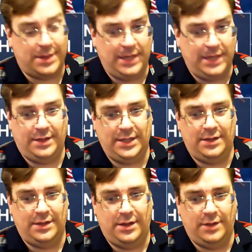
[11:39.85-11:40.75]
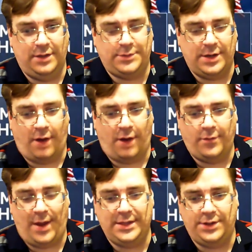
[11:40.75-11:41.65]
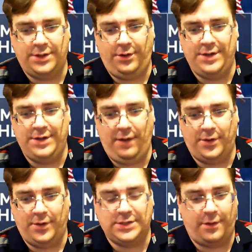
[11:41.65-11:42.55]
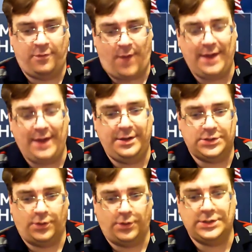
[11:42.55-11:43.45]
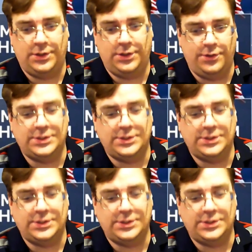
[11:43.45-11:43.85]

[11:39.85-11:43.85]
it was being covered by these little networks that are providing source of news